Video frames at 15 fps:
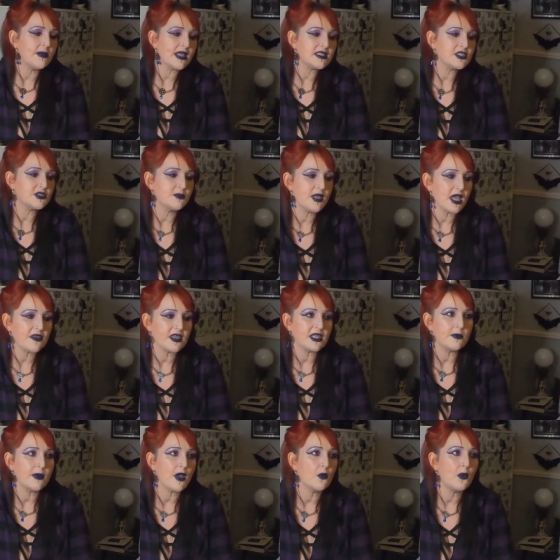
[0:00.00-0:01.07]
messaged me, I
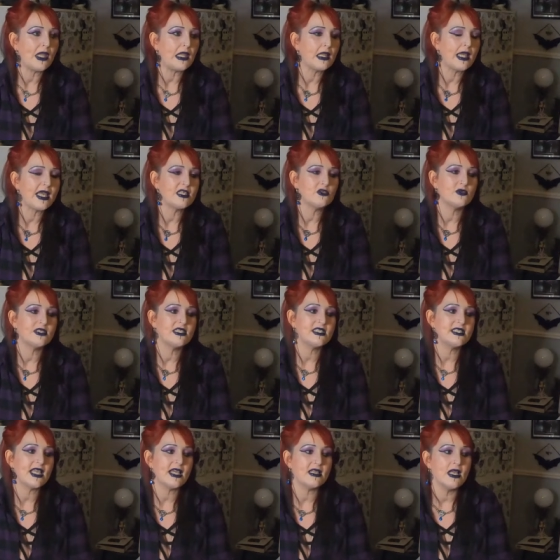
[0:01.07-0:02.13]
think about a week later, and she
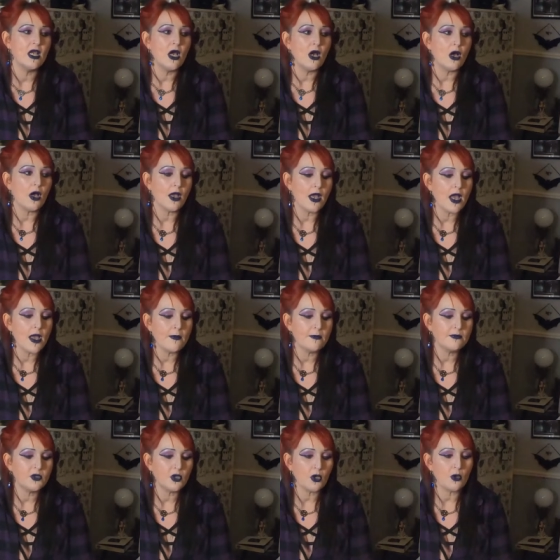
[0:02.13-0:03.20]
said,
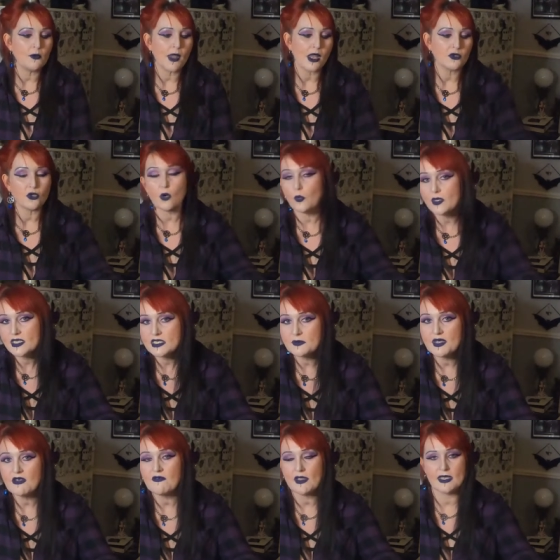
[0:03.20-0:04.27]
I don't want you to
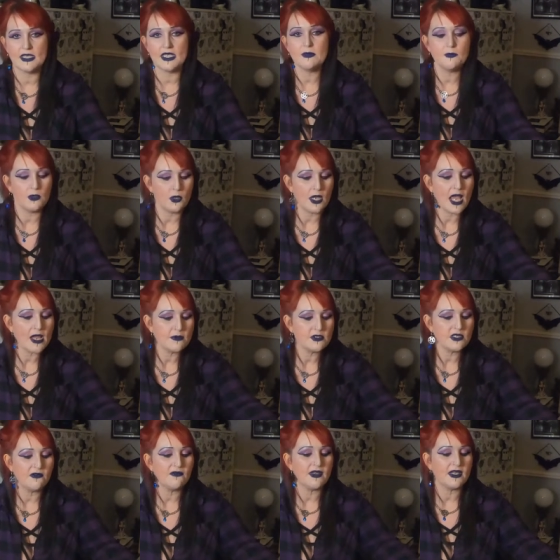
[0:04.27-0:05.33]
be offended, but how
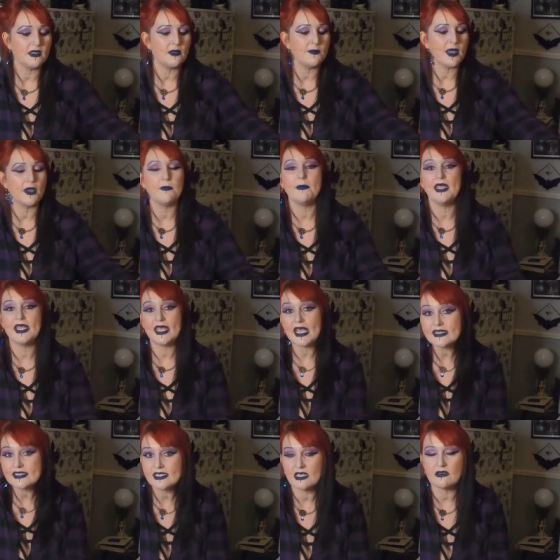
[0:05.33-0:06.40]
do you feel about me
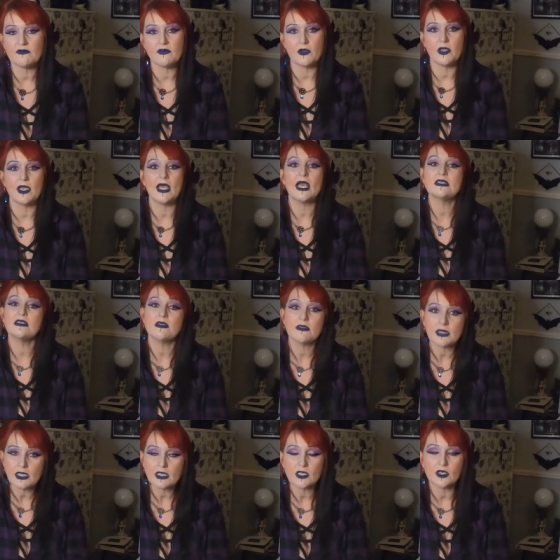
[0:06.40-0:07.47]
getting it for you as a
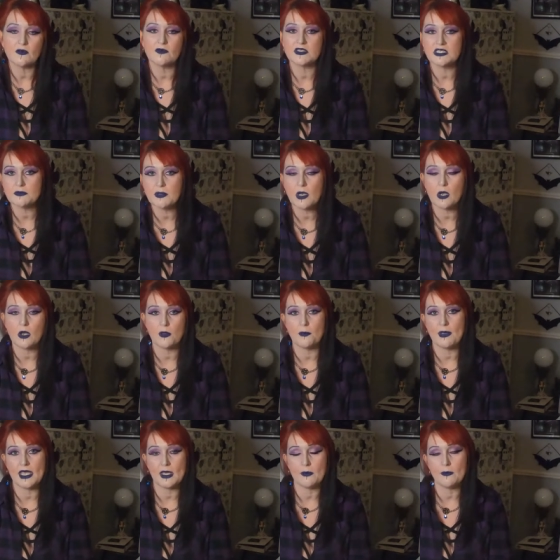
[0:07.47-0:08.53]
thank you for supporting
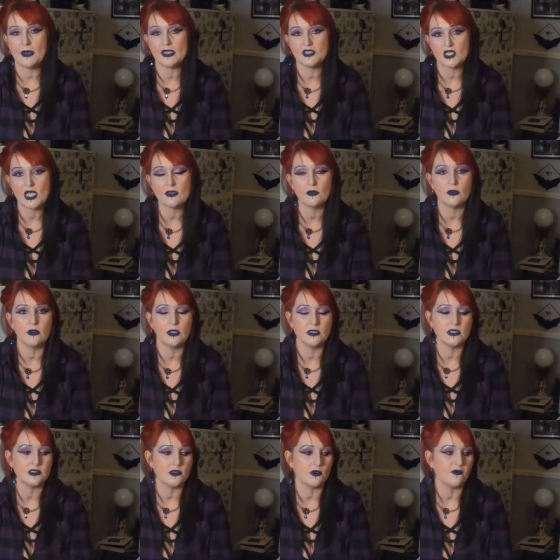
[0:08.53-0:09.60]
me and my channel
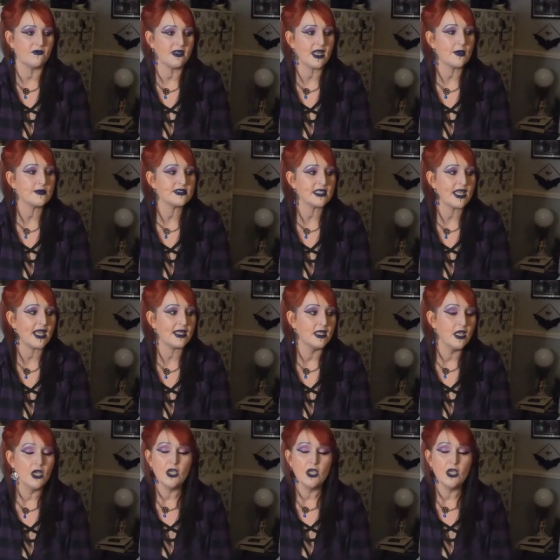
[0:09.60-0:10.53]
and stuff? And I was like,